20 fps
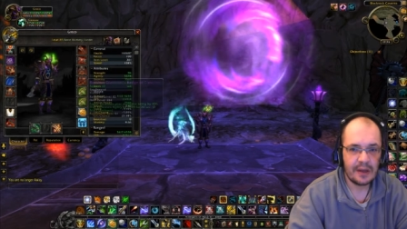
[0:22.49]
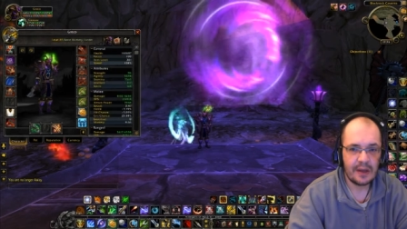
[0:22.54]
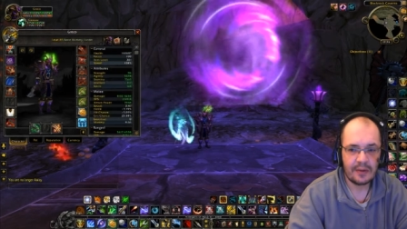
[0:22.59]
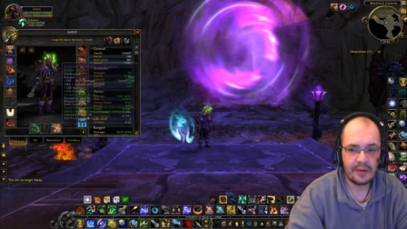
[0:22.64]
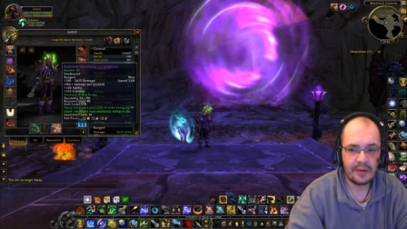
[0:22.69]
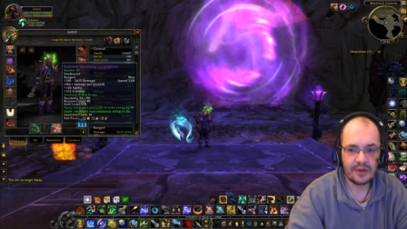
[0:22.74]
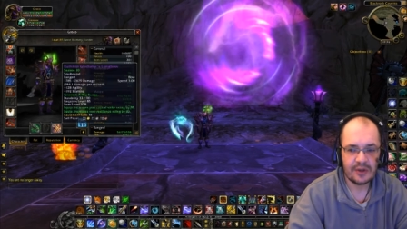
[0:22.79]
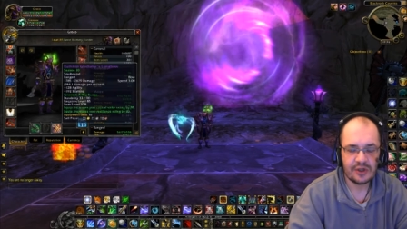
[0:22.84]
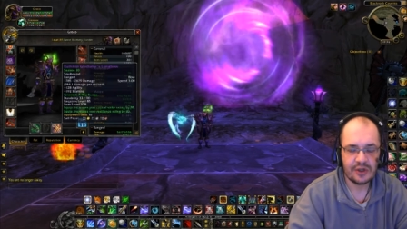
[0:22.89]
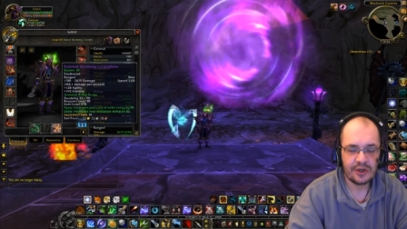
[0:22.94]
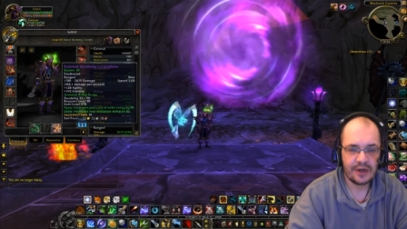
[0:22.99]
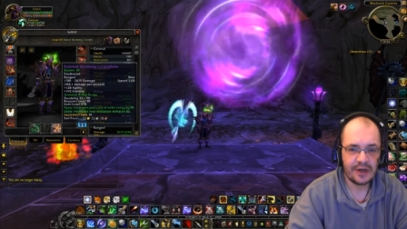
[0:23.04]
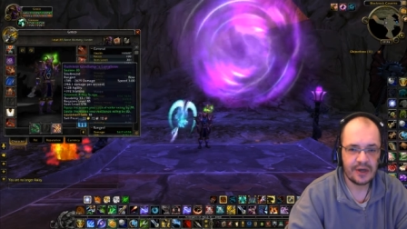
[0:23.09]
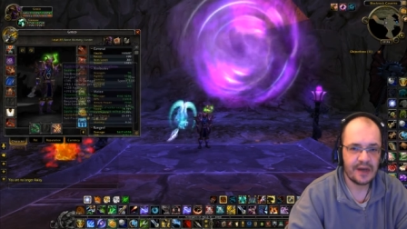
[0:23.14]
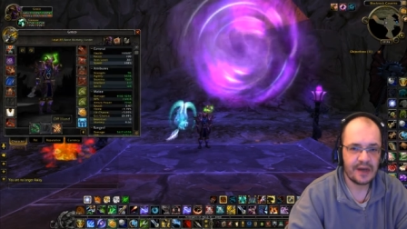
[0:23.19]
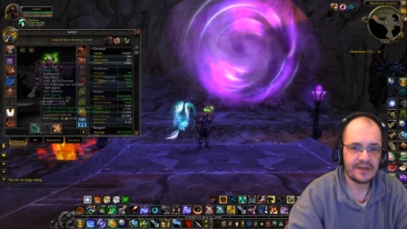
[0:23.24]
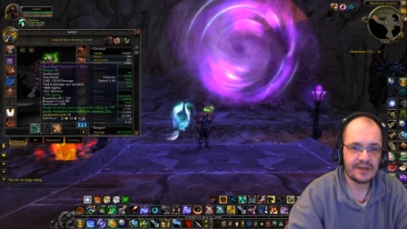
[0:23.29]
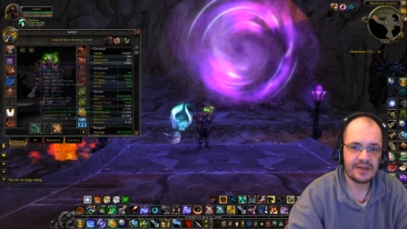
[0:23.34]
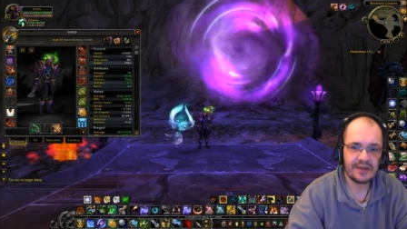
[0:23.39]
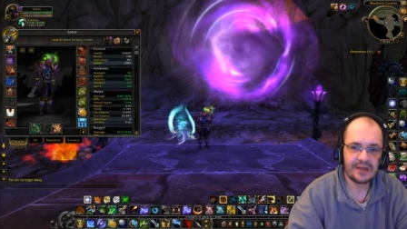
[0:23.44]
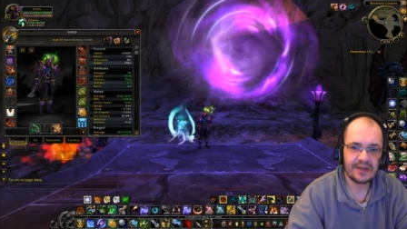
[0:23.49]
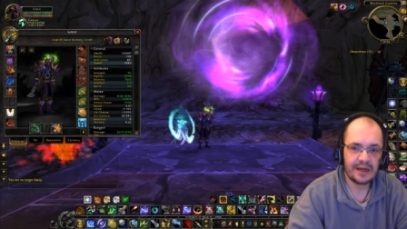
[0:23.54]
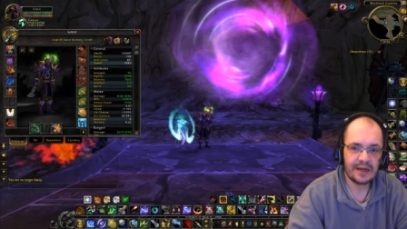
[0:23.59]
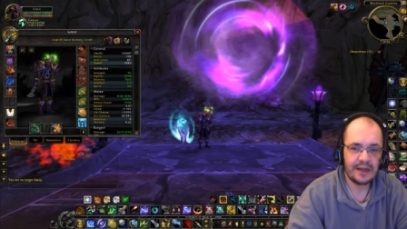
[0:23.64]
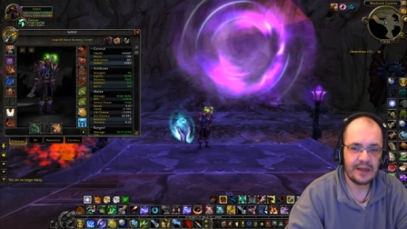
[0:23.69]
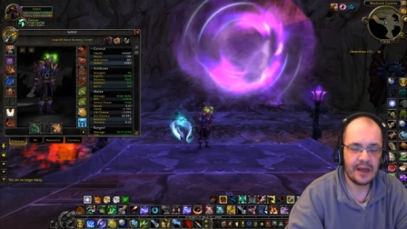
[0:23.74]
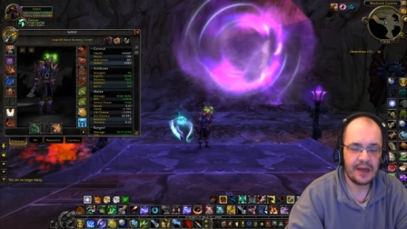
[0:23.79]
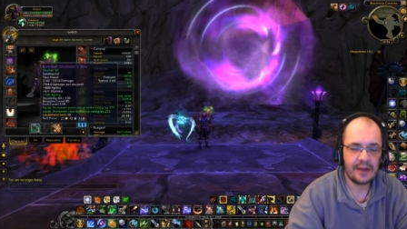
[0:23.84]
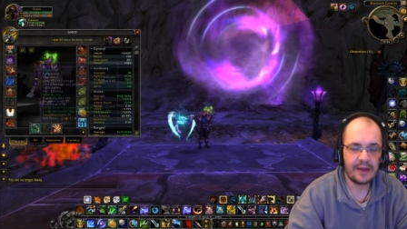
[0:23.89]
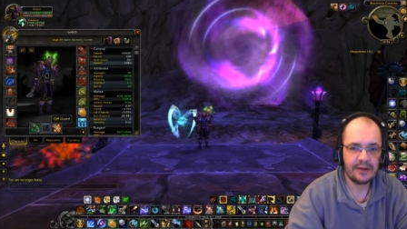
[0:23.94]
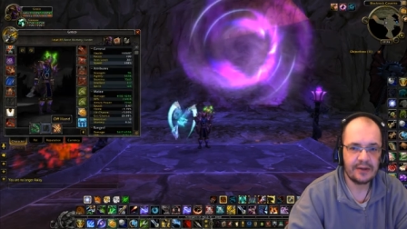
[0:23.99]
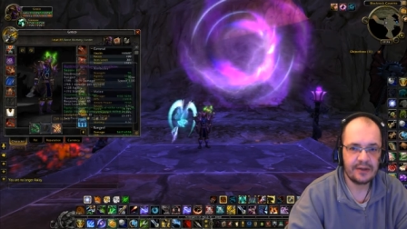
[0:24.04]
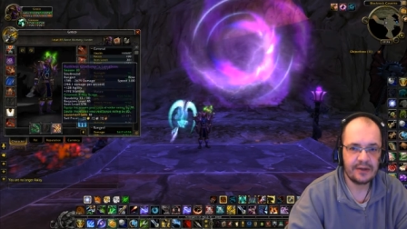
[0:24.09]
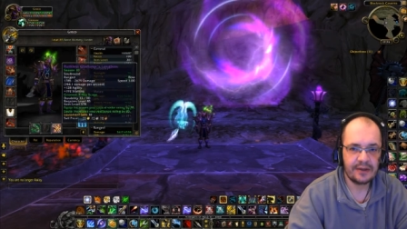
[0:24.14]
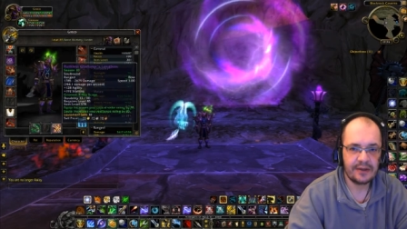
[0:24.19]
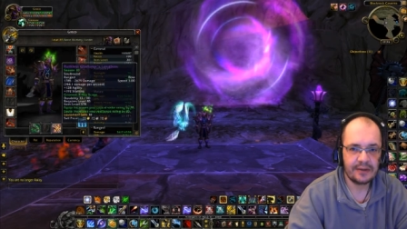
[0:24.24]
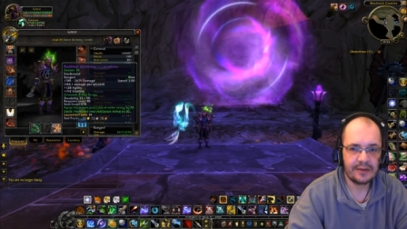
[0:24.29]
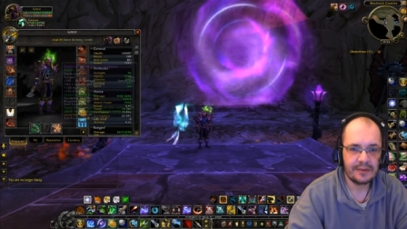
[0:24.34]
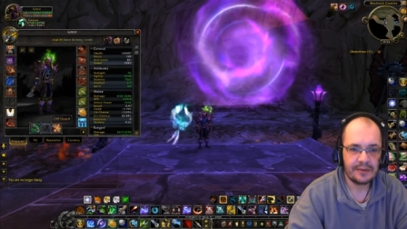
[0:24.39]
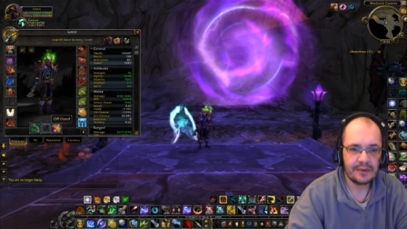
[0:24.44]
I'm going to show you guys exactly how I did
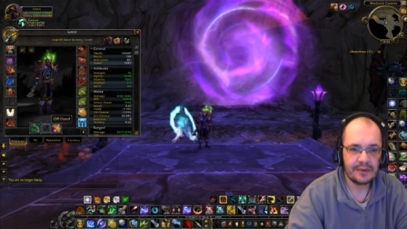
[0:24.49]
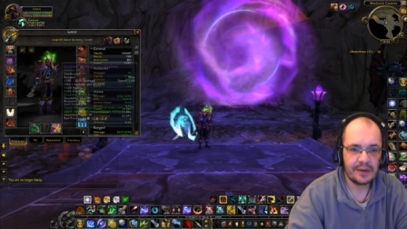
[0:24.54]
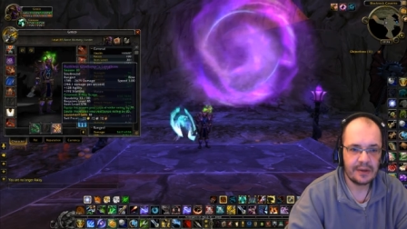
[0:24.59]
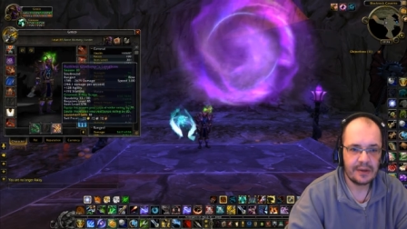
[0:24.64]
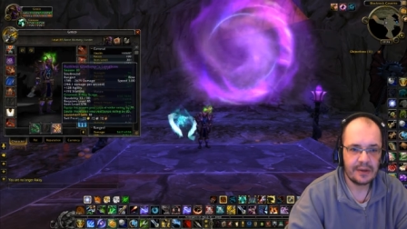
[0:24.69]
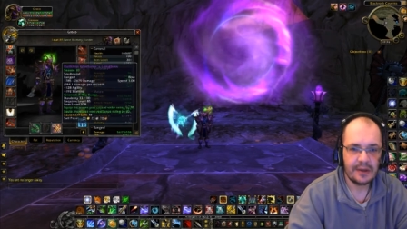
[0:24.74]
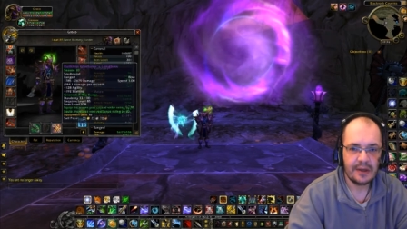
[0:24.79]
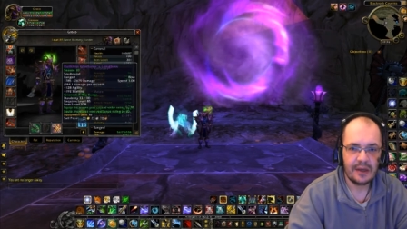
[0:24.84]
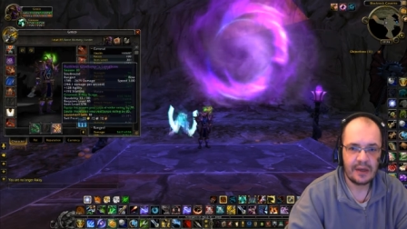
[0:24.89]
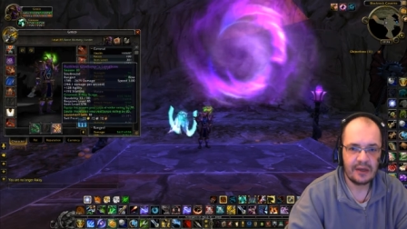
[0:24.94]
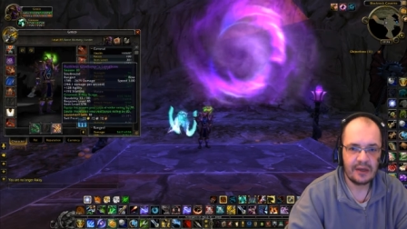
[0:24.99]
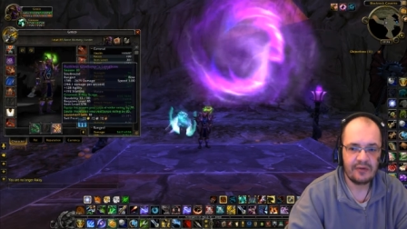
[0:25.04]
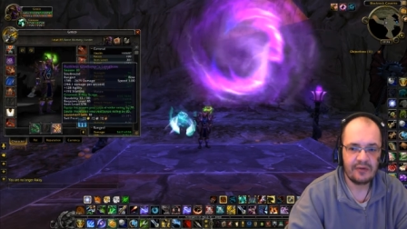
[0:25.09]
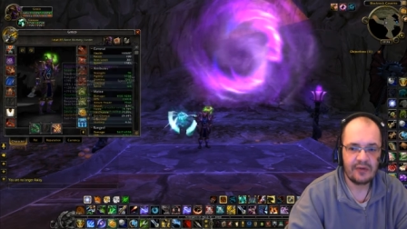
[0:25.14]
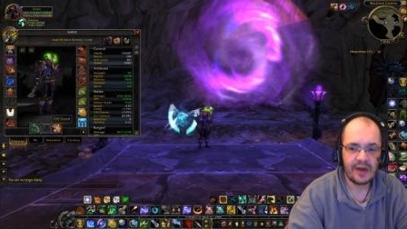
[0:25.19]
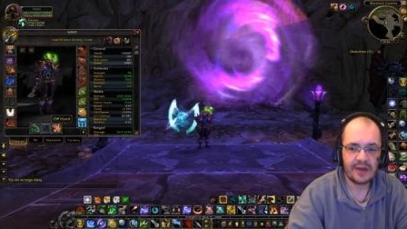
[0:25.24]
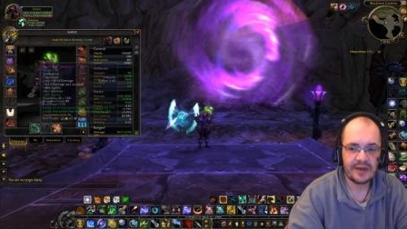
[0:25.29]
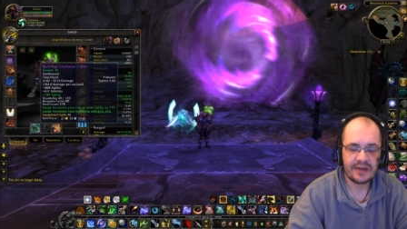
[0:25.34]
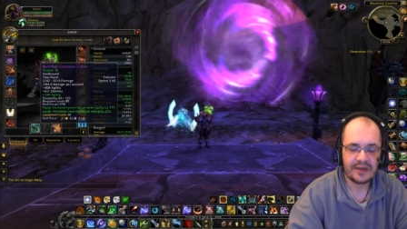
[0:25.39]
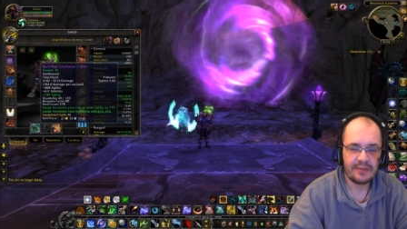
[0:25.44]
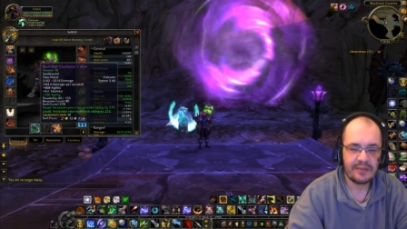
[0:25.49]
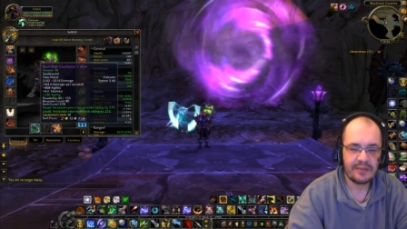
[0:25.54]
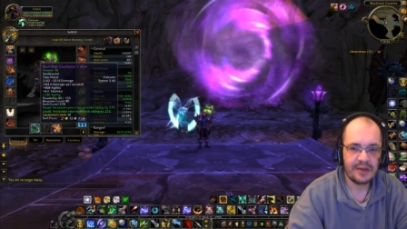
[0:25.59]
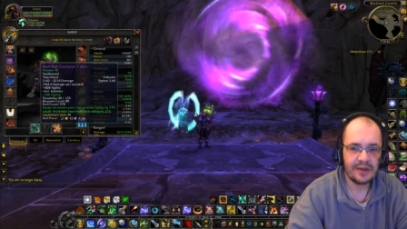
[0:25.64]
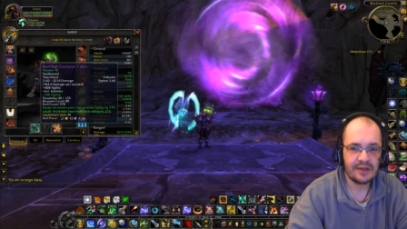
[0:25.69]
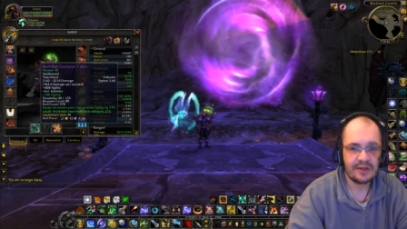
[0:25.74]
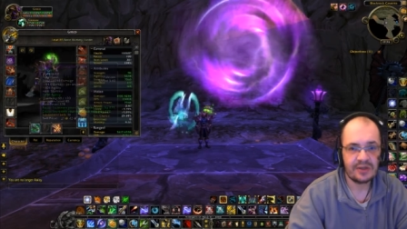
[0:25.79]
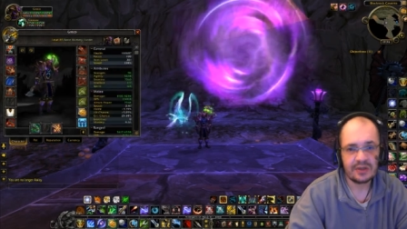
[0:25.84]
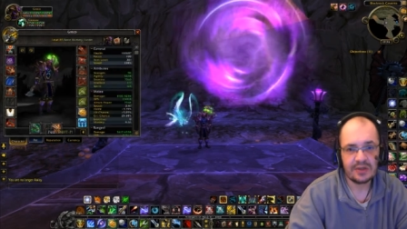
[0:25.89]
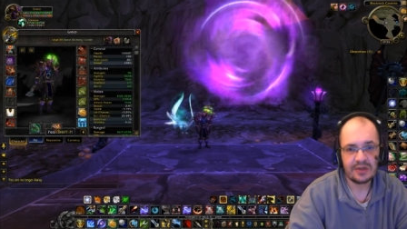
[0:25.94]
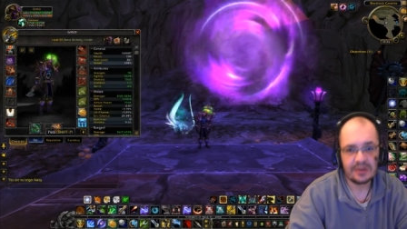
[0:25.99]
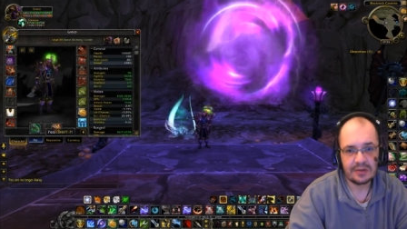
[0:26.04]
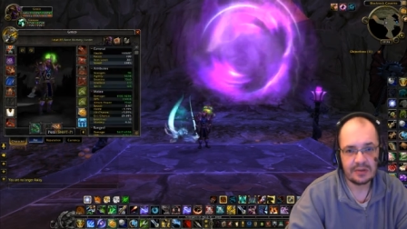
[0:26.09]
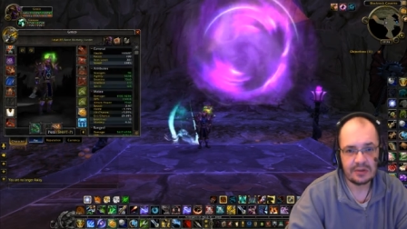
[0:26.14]
it and give you guys some hints